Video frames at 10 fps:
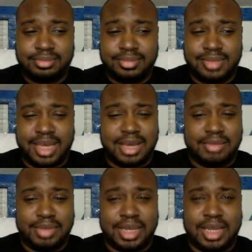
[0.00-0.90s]
yeah, I
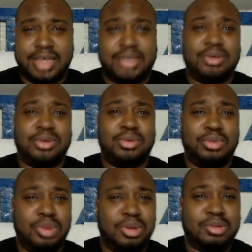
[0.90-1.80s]
mean, like,
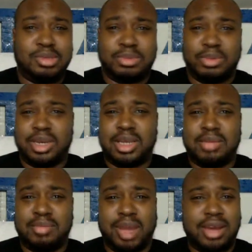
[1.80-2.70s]
who knows what
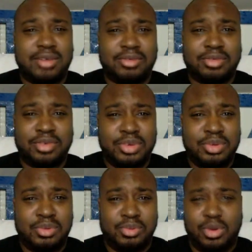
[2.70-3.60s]
he might have
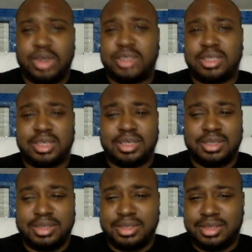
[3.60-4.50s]
wanted,
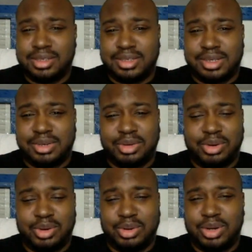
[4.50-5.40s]
in
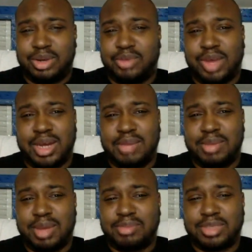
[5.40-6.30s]
order to grant
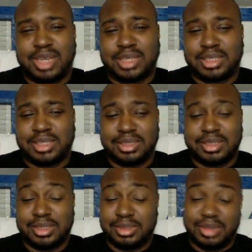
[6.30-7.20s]
him that protection.
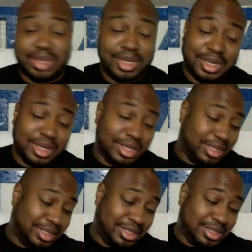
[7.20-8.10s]

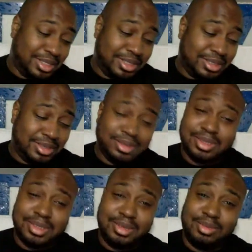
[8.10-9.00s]
So,
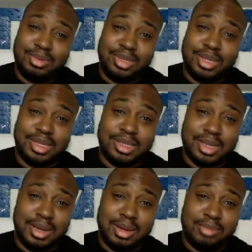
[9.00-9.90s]

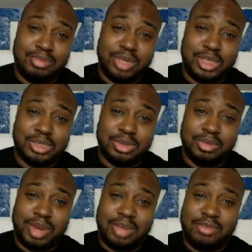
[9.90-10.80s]
listen, I'm pretty sure
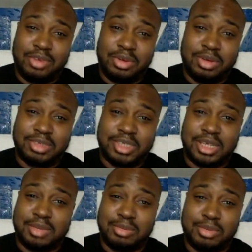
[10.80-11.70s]
many of you have
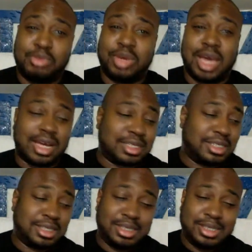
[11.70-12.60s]
seen Boondocks.